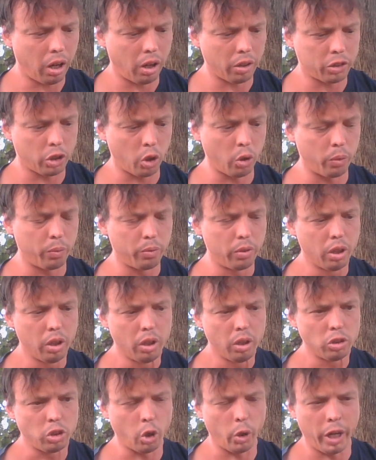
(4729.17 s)
through
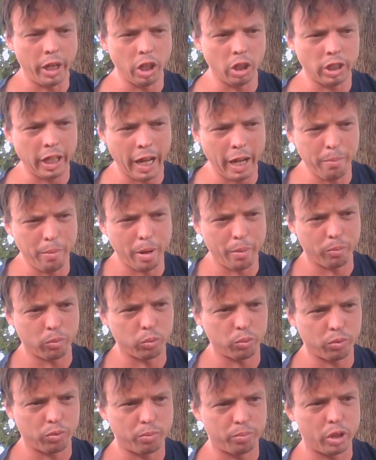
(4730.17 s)
entertainment
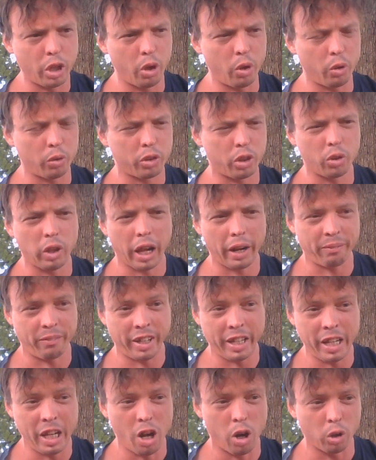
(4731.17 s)
too, through like
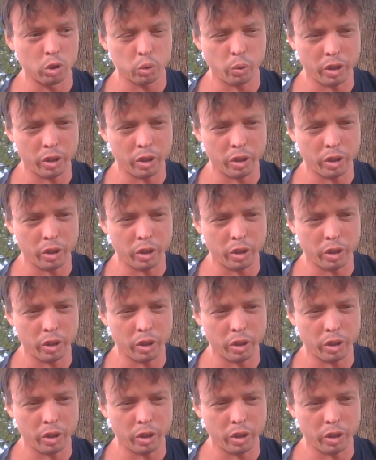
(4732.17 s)
videos.